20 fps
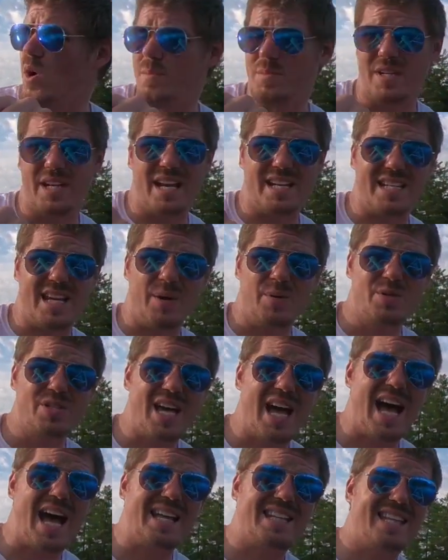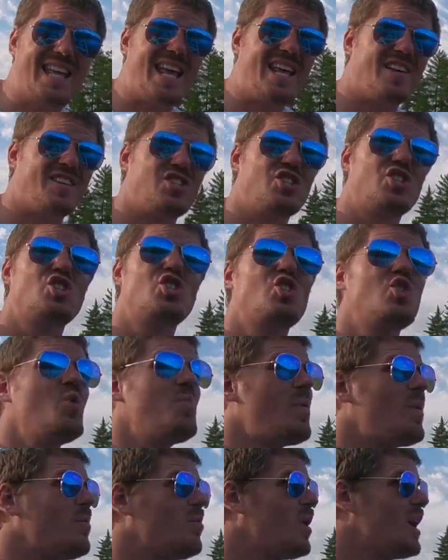warm today. Today was a hot day and a
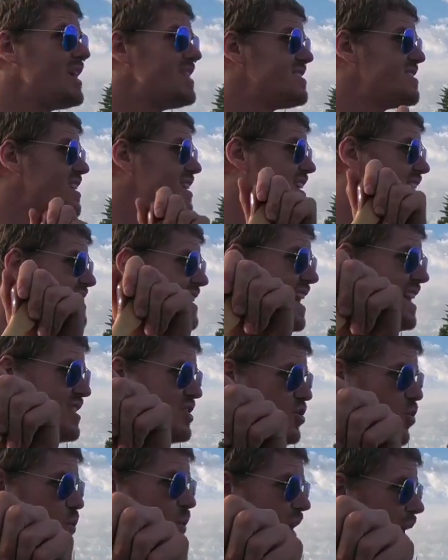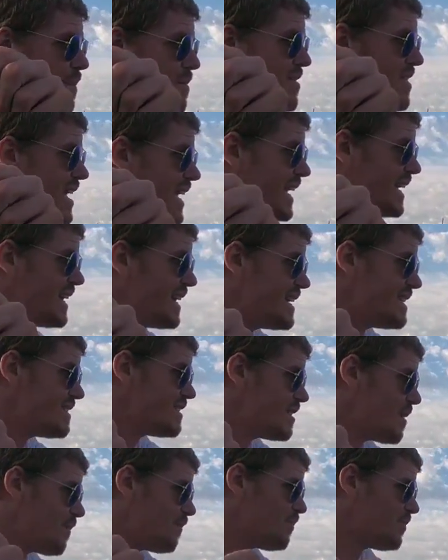super bright sunny day. So what I'm thinking
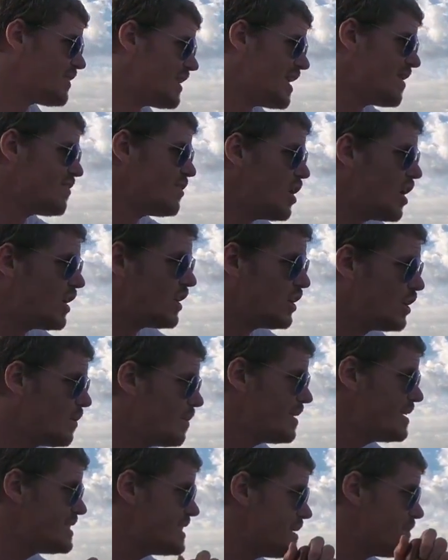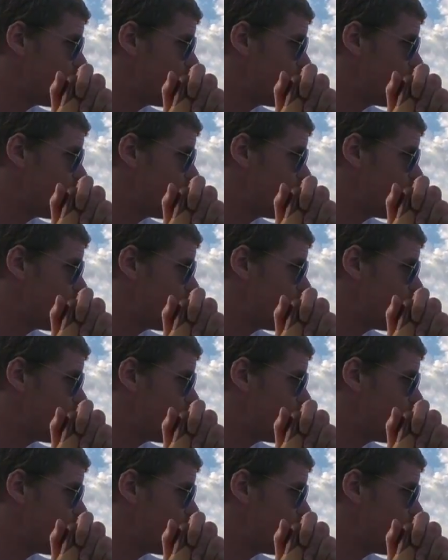is they have gone a little bit